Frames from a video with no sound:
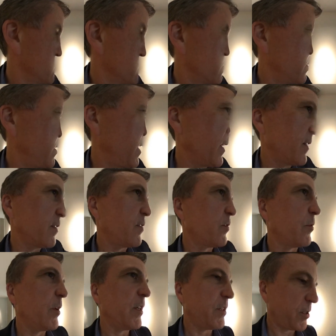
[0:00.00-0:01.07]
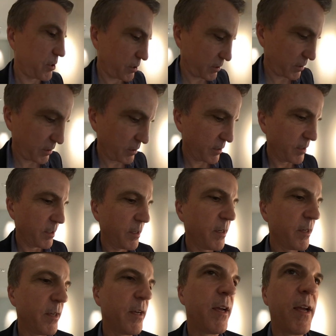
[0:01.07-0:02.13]
Let's take the switch,
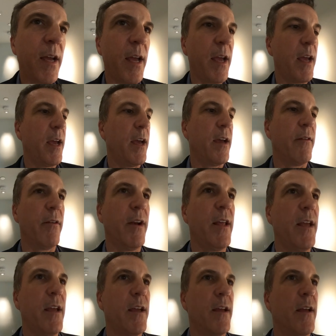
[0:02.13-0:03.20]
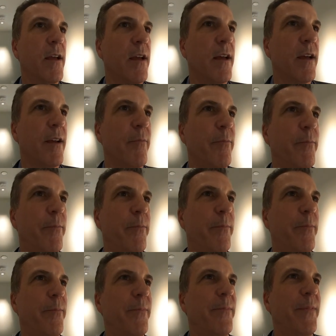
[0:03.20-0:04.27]
and ready?
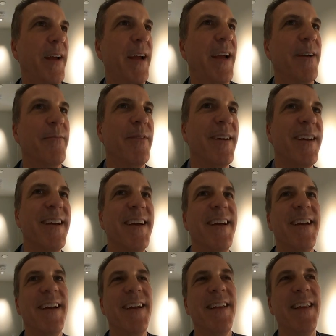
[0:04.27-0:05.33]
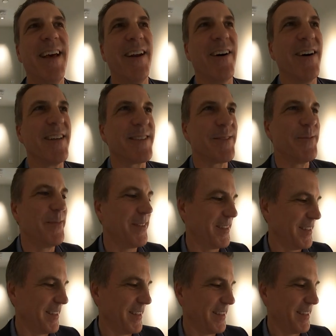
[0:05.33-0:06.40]
Bam. Isn't that awesome?